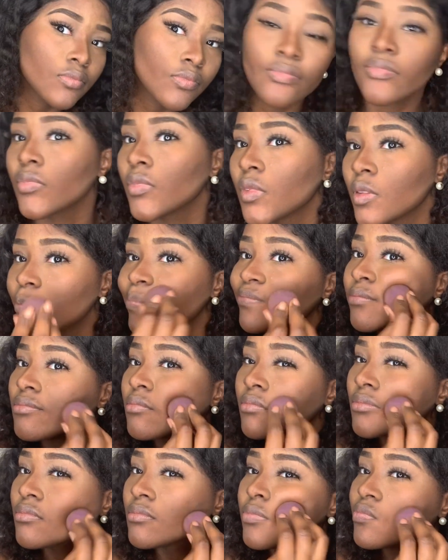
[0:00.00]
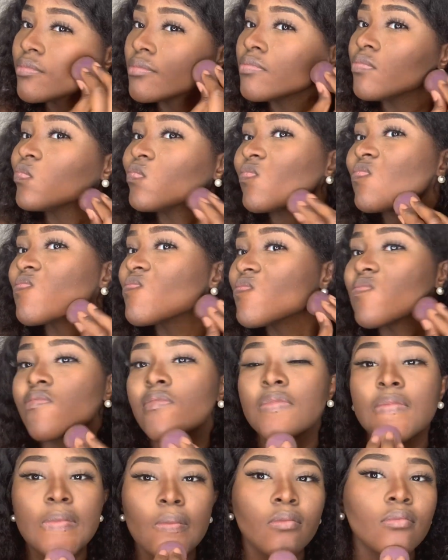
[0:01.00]
I mean, I recommend that first method.
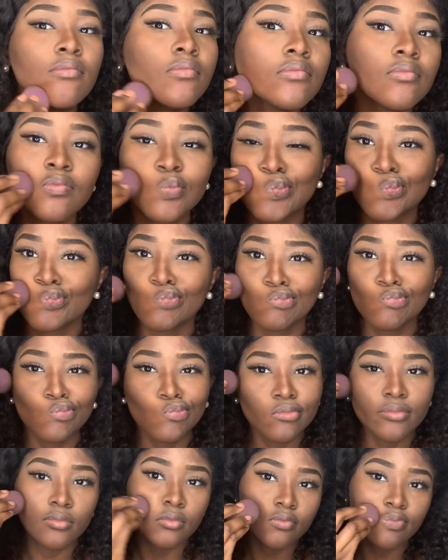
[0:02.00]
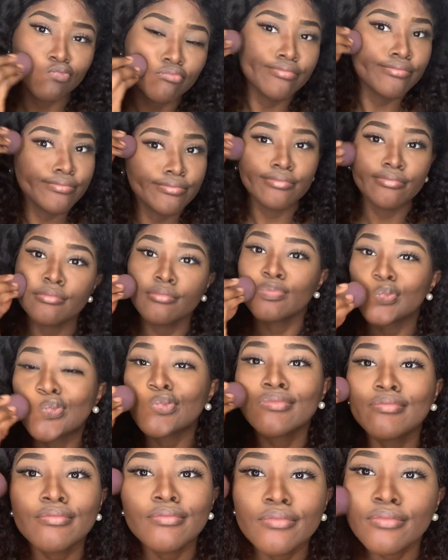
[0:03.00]
I think I'm going to try that next time.
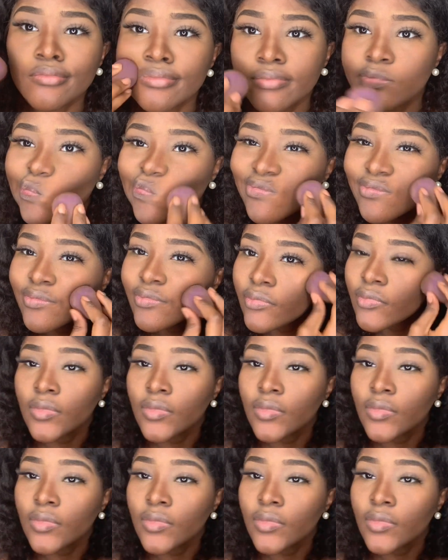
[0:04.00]
So, okay.